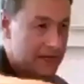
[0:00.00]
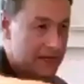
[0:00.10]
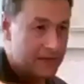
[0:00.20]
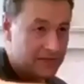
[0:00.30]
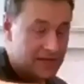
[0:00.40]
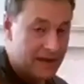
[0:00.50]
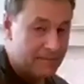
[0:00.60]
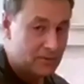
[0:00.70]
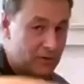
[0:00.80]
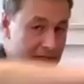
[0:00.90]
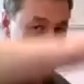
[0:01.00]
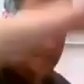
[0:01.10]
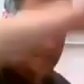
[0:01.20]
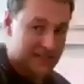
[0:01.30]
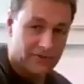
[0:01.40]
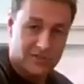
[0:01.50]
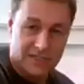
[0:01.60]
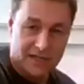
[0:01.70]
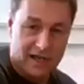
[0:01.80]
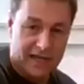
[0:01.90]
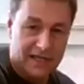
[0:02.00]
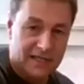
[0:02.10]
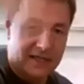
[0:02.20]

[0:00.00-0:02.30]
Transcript: By the time the moon is in the southern sky,